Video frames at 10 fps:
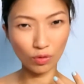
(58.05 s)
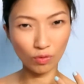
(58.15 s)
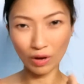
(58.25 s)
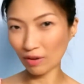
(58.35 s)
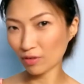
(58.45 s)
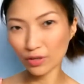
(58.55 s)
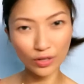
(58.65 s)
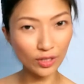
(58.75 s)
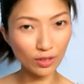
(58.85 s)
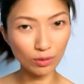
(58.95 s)

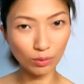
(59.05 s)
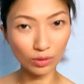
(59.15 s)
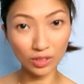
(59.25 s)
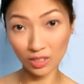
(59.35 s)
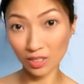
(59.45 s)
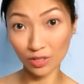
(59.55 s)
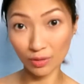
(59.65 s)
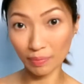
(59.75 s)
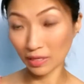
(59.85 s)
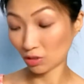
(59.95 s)
500 to
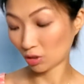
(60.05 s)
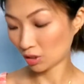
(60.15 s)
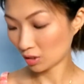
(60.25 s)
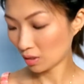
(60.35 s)
600 pesos.